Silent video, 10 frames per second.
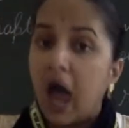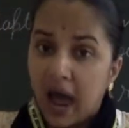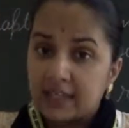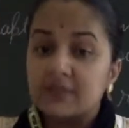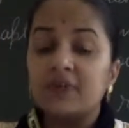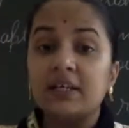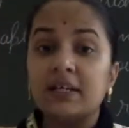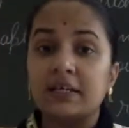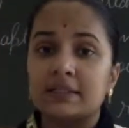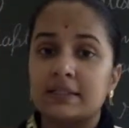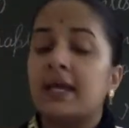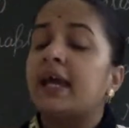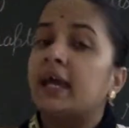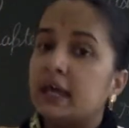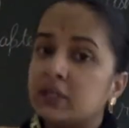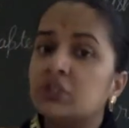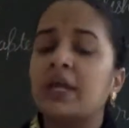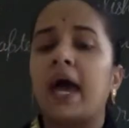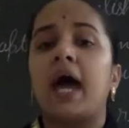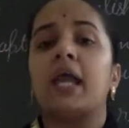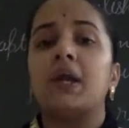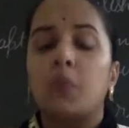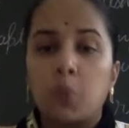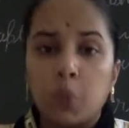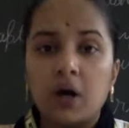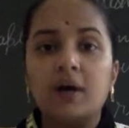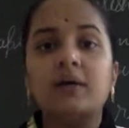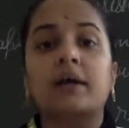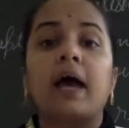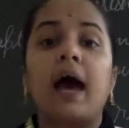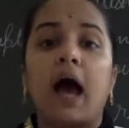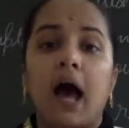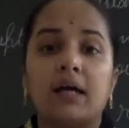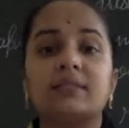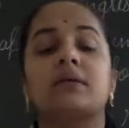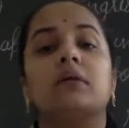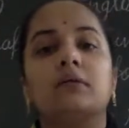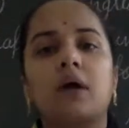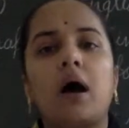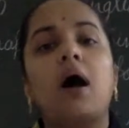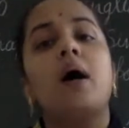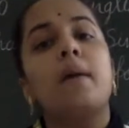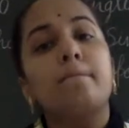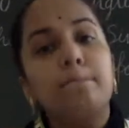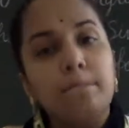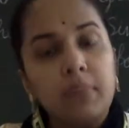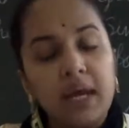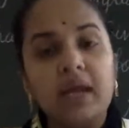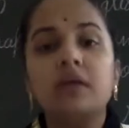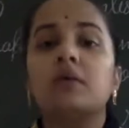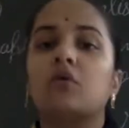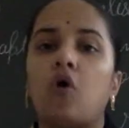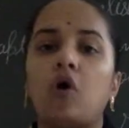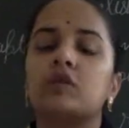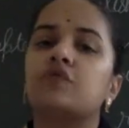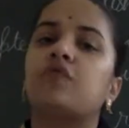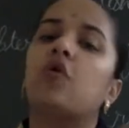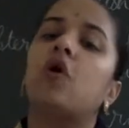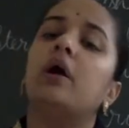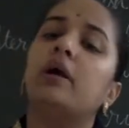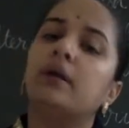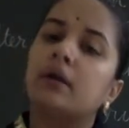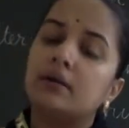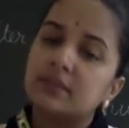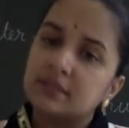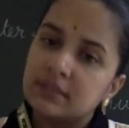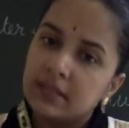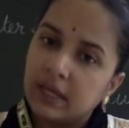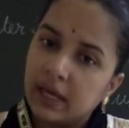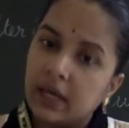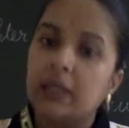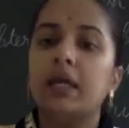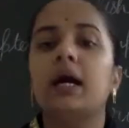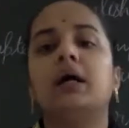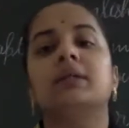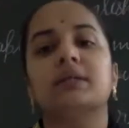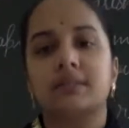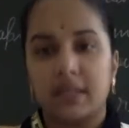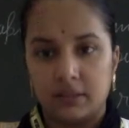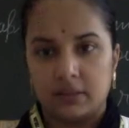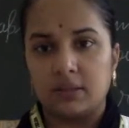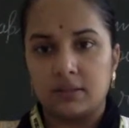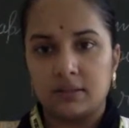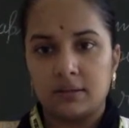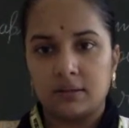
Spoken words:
as well as it can work as the main clause for any other sentence.